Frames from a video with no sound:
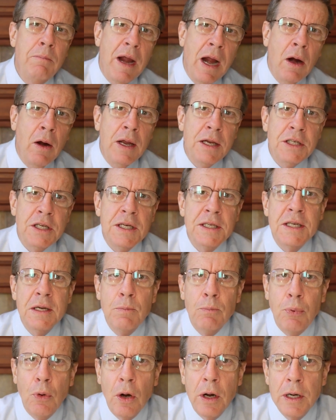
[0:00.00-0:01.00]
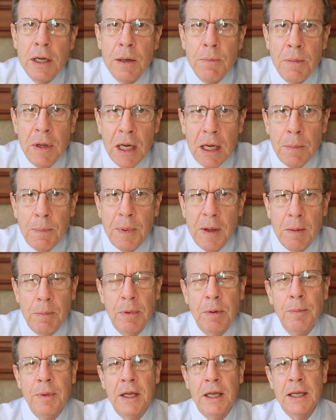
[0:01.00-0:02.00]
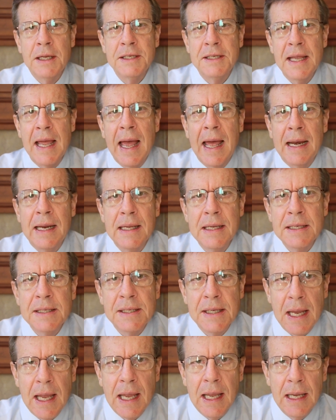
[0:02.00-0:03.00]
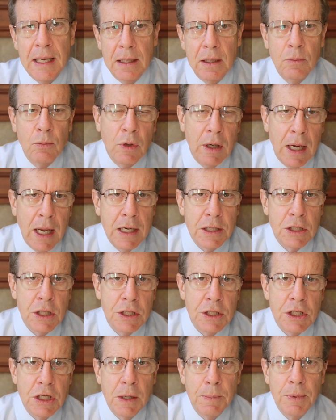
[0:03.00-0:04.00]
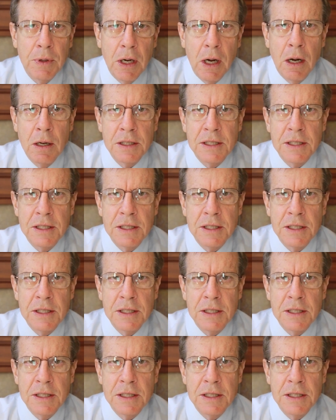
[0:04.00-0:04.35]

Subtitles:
Marriage is important to many people because that is a relationship in our